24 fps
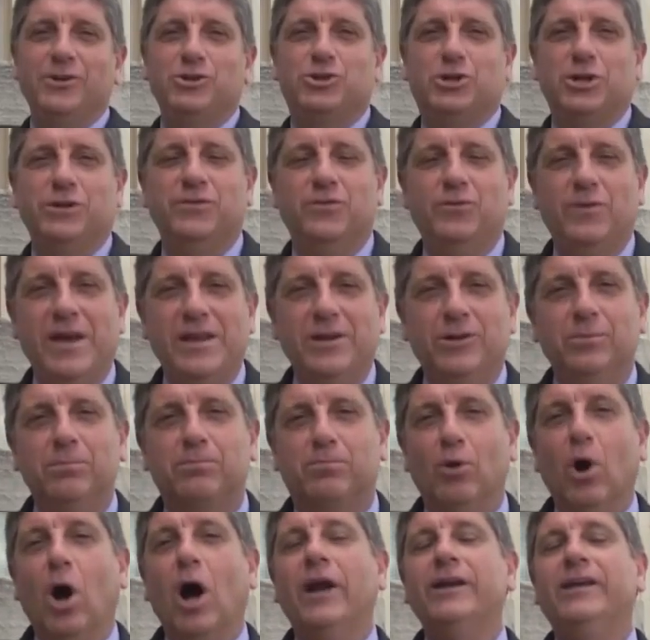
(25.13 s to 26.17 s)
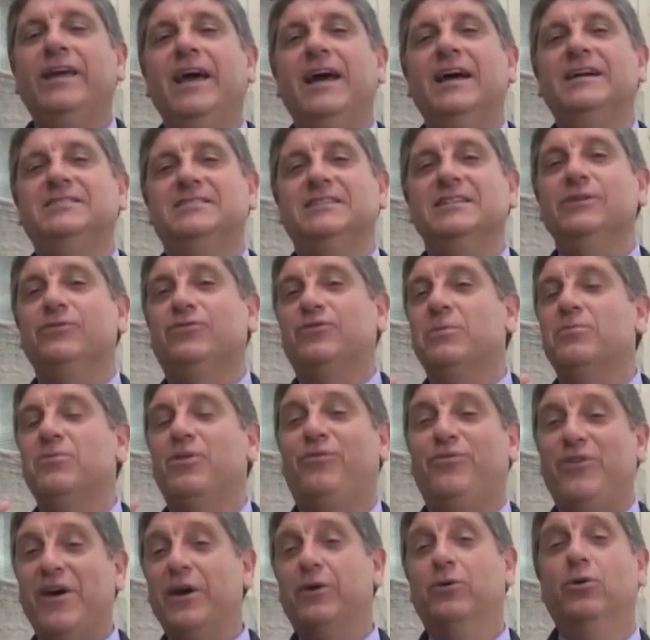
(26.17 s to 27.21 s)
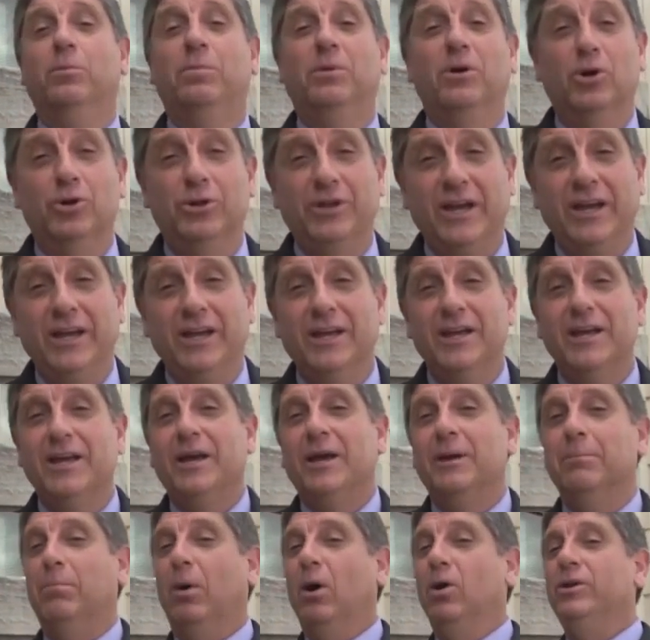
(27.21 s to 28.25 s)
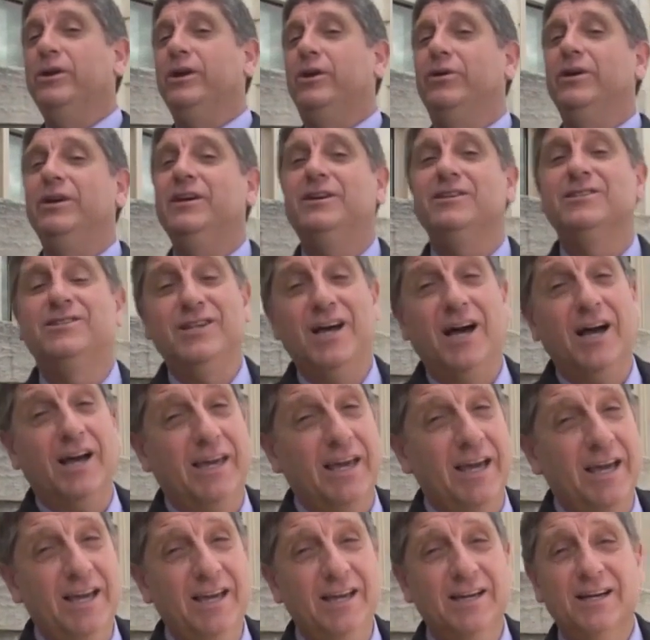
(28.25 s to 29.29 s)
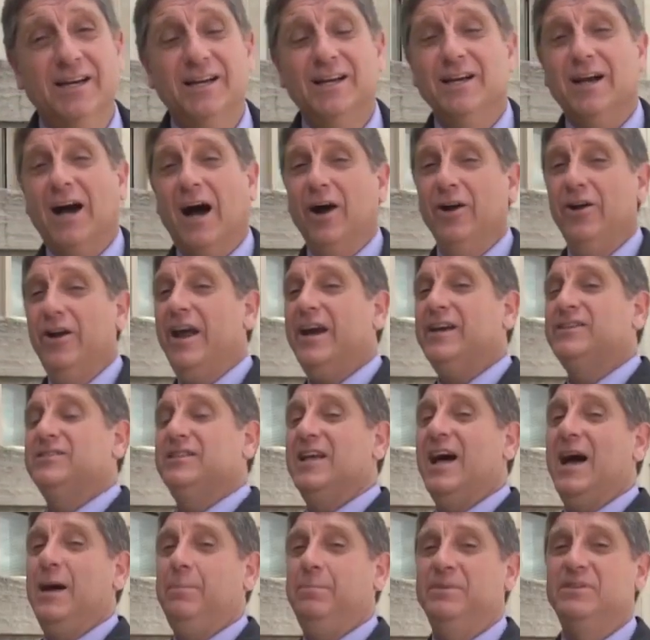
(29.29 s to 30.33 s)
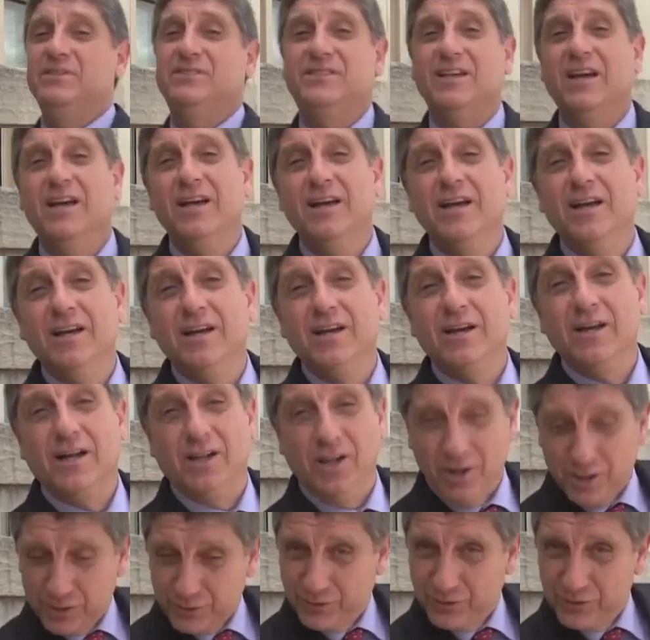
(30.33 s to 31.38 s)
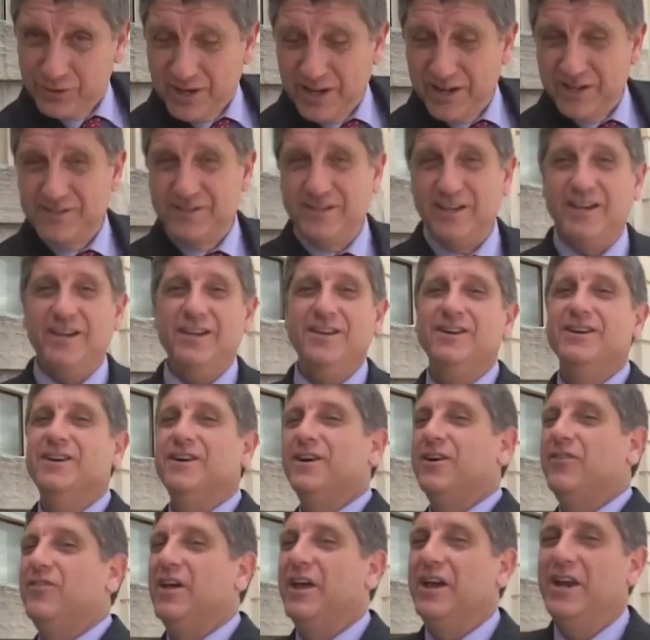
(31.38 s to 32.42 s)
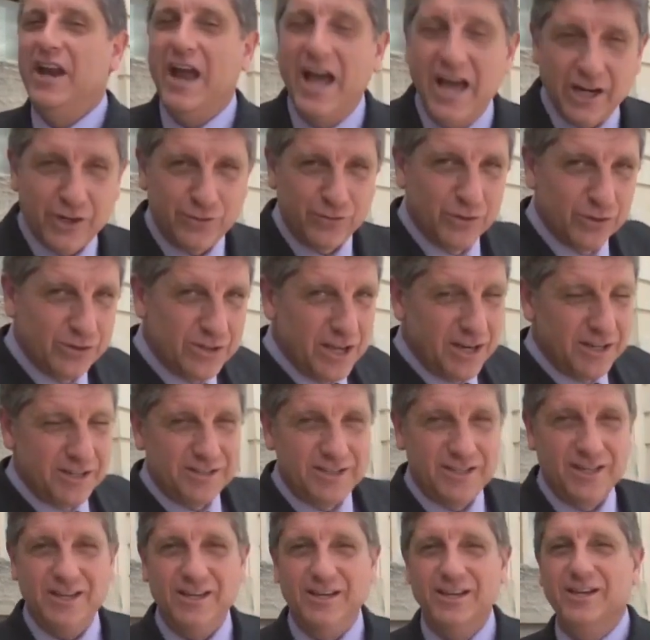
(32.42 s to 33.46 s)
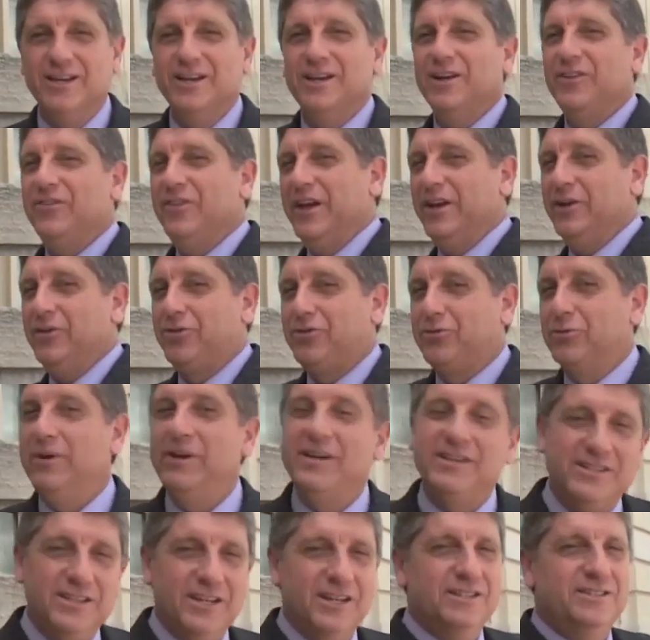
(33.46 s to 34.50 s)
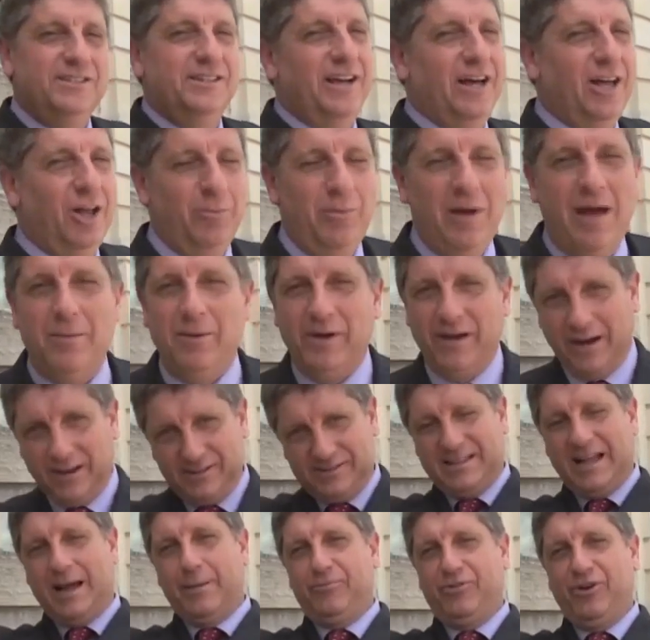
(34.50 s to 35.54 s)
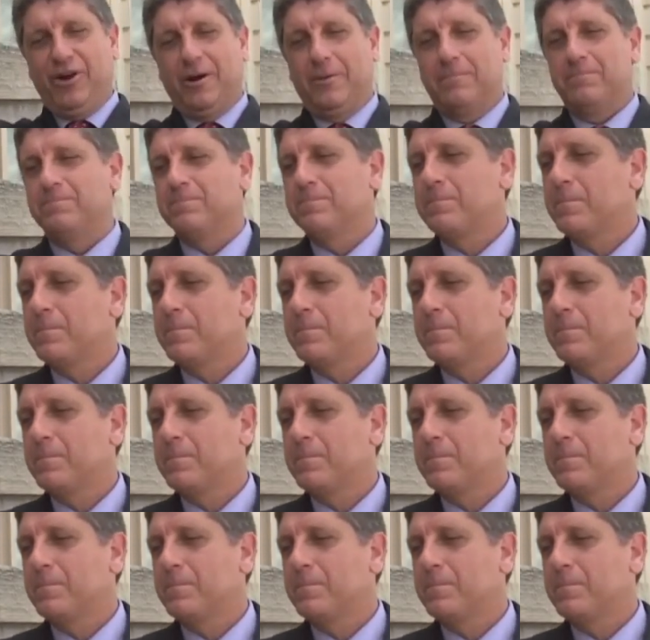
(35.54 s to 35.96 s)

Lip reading: your servant Randall, broadcasting from the Federal Building in Bowling Green, Kentucky. Our next stop is Clarksville, Tennessee, then Nashville, Tennessee, then three cities in Alabama, and I'll stop there.